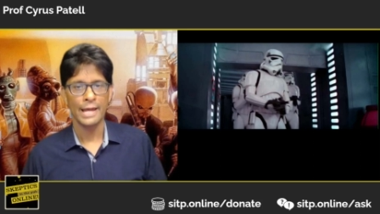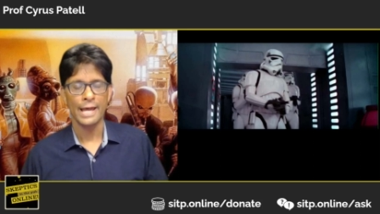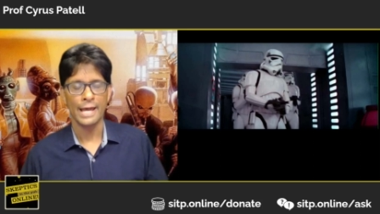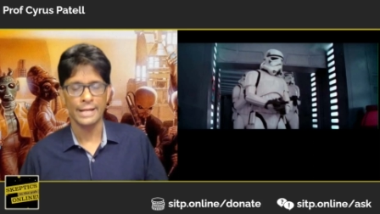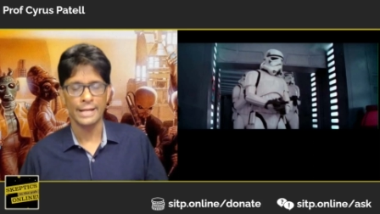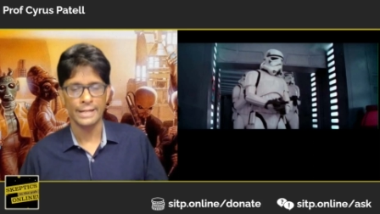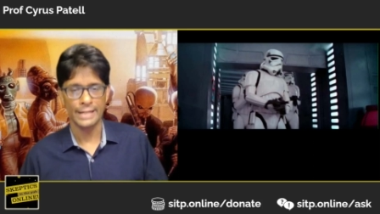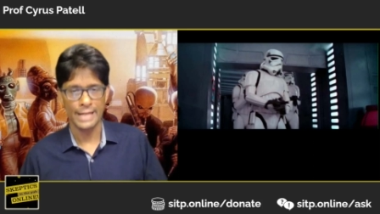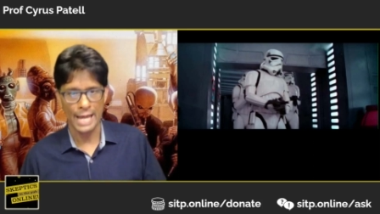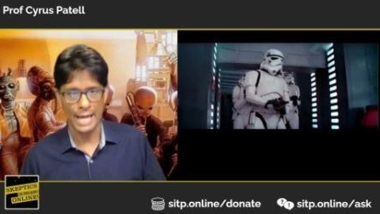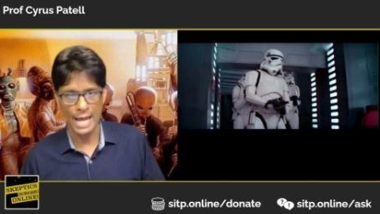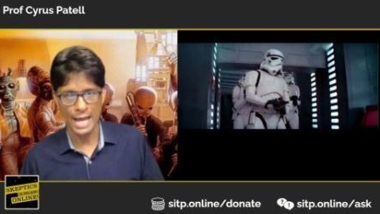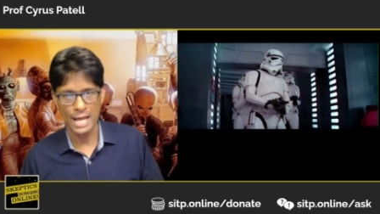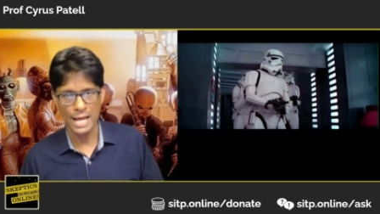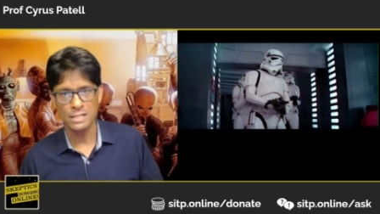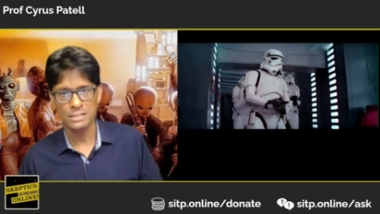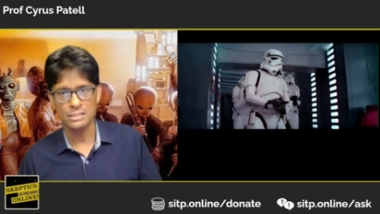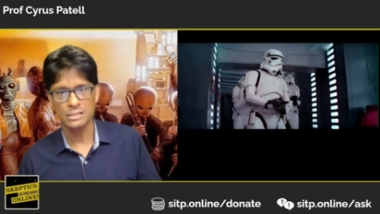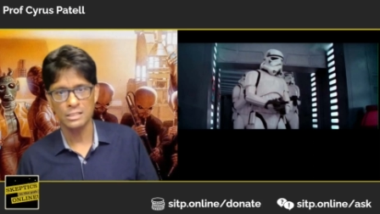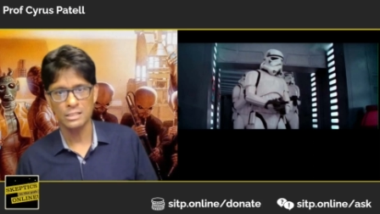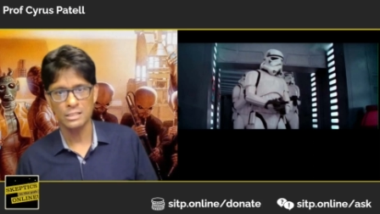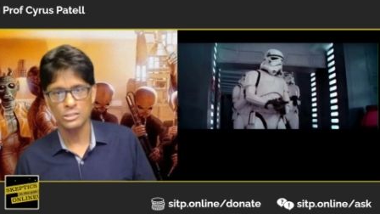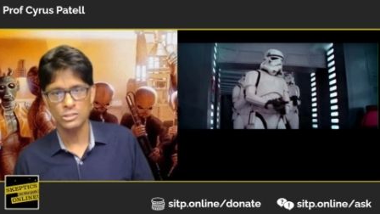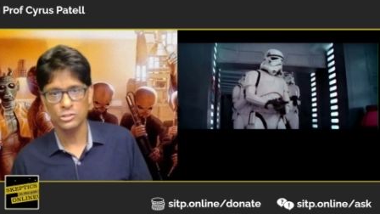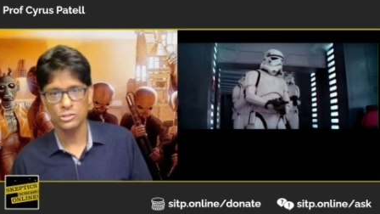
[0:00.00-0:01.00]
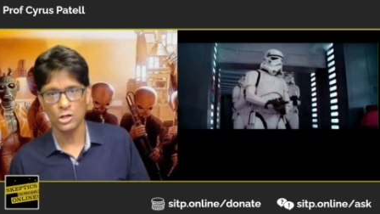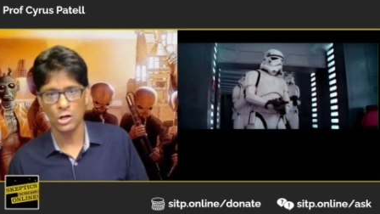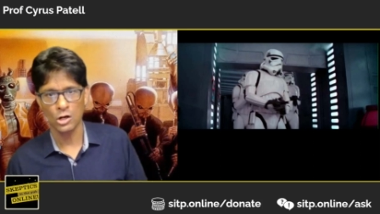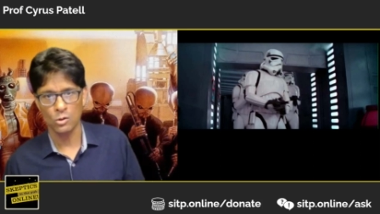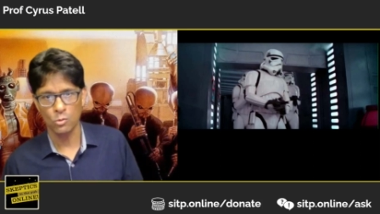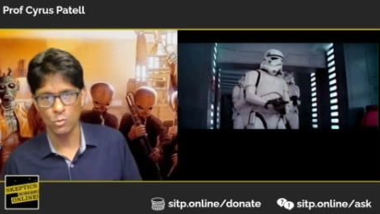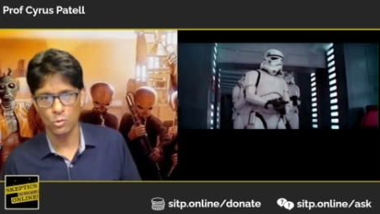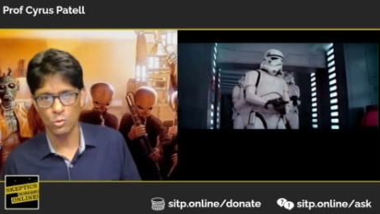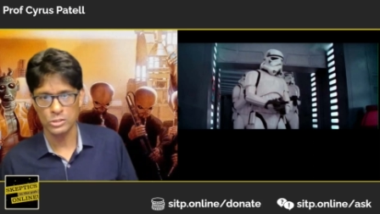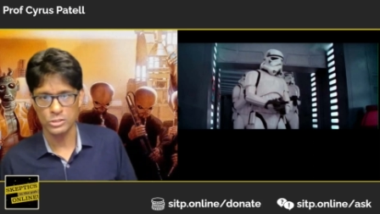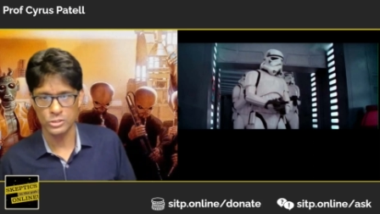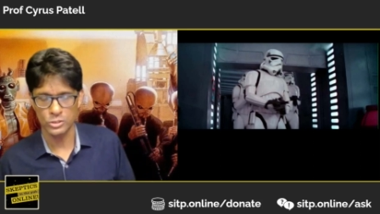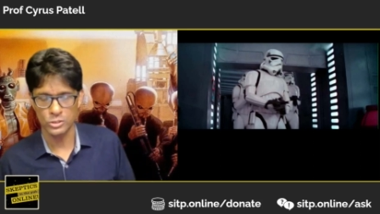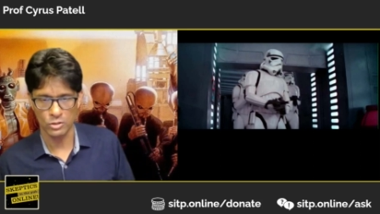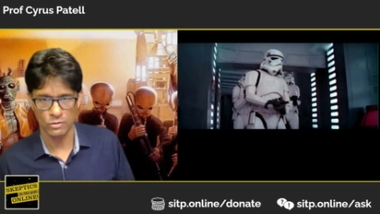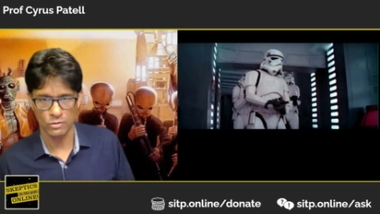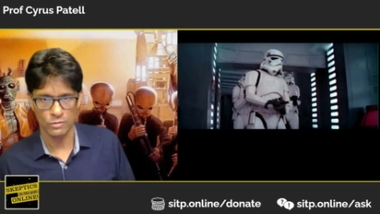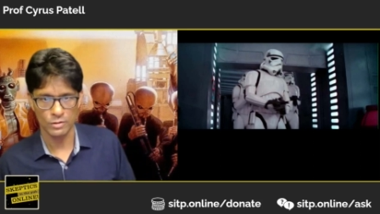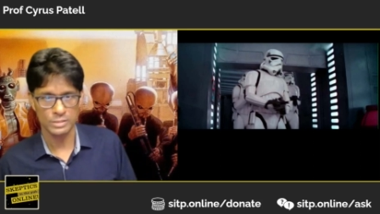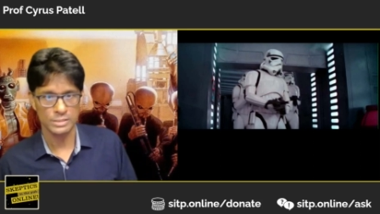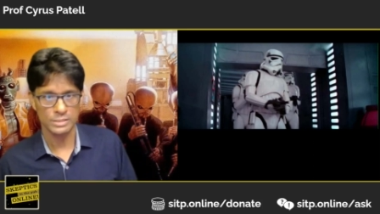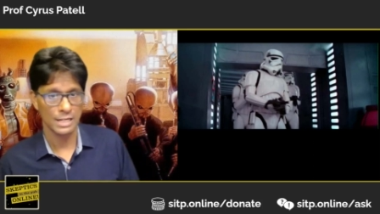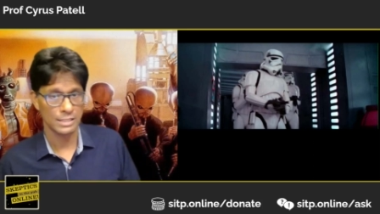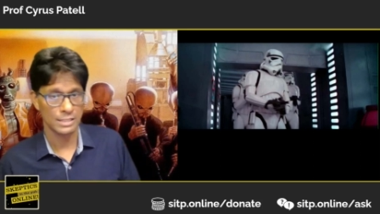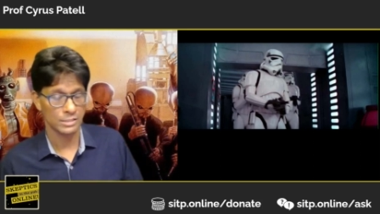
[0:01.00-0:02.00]
And as the Star Wars
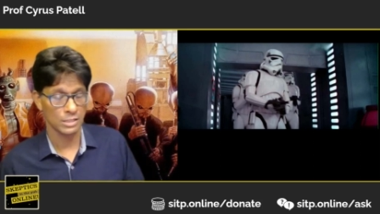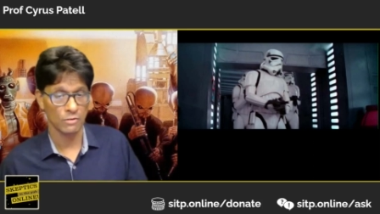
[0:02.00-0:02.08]
universe has